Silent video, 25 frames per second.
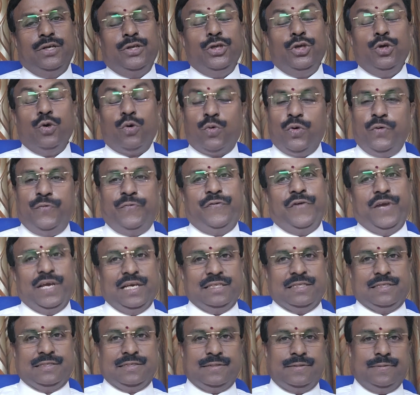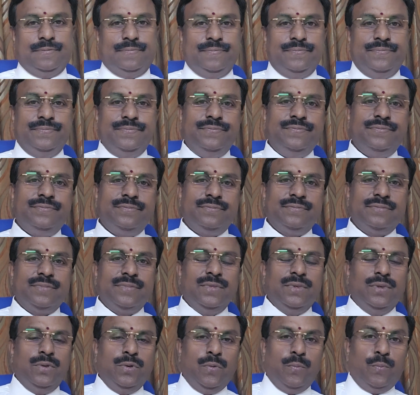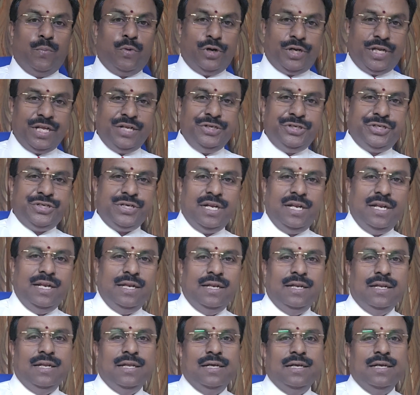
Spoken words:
you could face potential